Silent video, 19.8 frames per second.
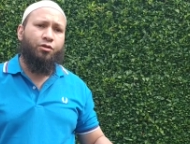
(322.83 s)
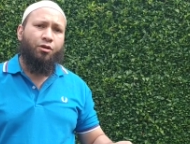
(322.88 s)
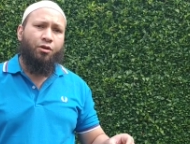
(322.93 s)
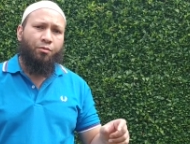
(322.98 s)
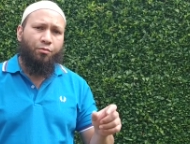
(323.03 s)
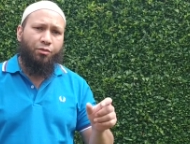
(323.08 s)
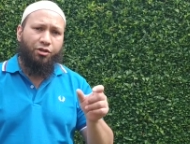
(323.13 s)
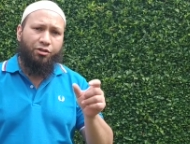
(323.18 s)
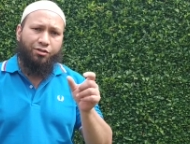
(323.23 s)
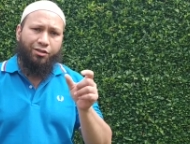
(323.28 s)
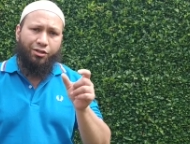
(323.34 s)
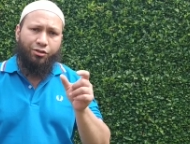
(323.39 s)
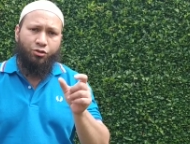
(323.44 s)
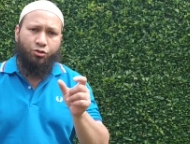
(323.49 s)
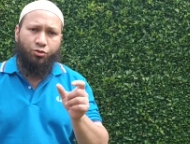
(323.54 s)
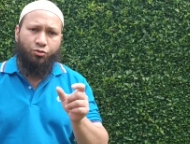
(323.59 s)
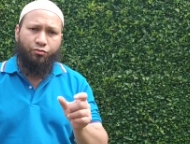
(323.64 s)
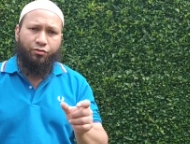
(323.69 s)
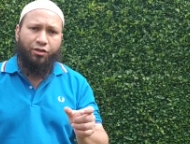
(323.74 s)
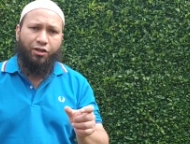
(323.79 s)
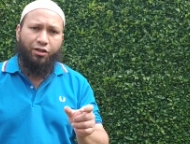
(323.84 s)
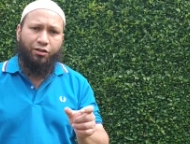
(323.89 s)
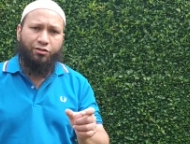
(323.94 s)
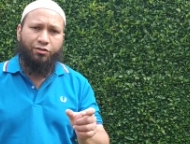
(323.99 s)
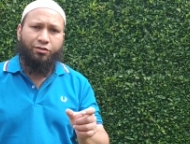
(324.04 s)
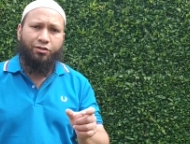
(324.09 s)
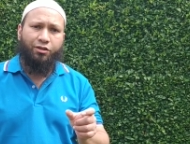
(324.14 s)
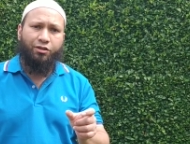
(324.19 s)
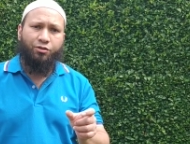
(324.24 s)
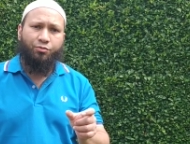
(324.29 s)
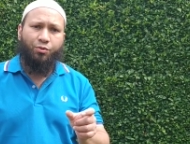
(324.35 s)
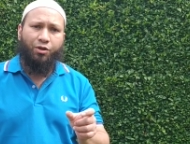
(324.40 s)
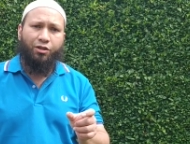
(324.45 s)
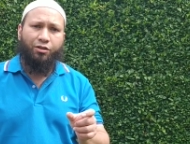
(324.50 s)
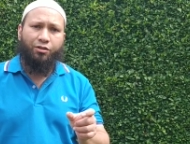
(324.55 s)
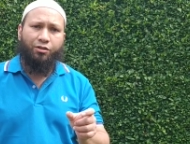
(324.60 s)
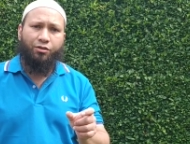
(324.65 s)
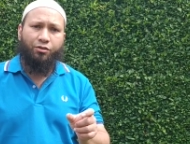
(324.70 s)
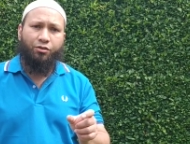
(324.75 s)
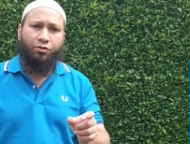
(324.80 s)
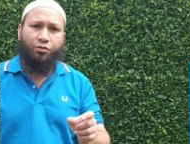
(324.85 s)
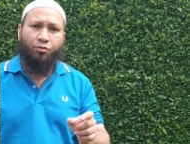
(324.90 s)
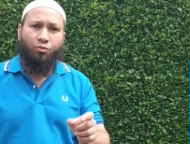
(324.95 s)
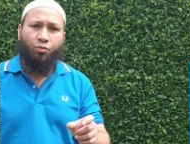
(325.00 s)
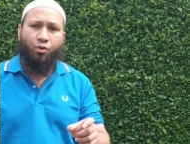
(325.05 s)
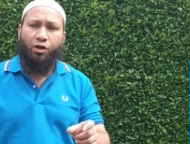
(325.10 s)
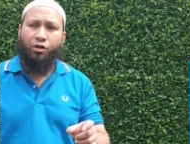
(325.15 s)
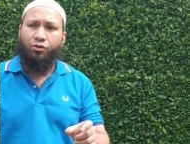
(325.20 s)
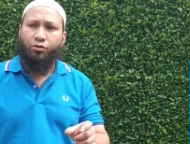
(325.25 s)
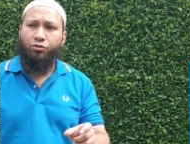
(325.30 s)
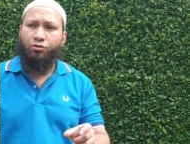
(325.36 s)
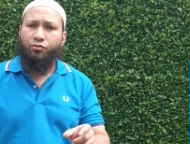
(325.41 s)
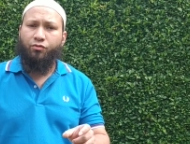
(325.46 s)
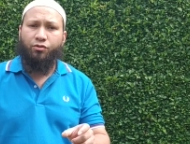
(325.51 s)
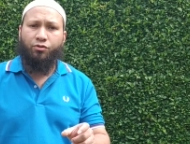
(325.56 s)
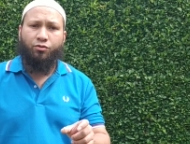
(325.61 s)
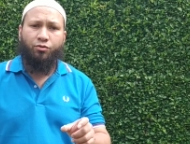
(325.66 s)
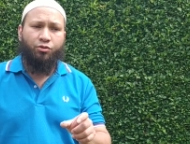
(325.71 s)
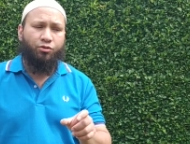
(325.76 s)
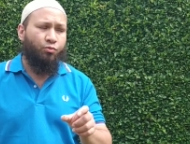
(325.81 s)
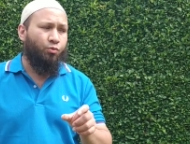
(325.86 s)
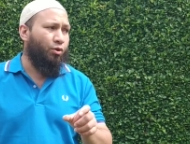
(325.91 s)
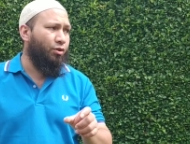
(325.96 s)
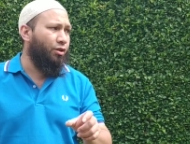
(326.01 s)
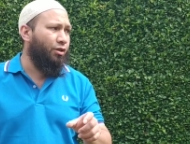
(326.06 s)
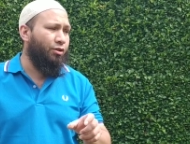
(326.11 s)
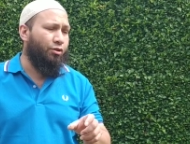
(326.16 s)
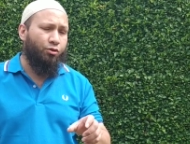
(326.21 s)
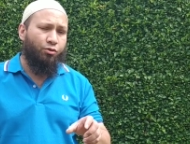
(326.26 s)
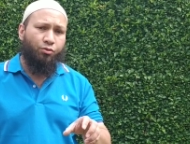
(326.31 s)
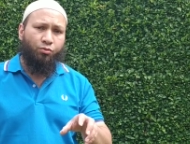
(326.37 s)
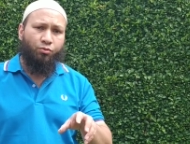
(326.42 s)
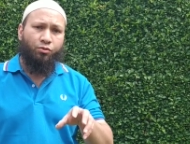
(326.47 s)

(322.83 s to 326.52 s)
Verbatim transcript: It's that juvenile stage while they're quite useful to us. What they do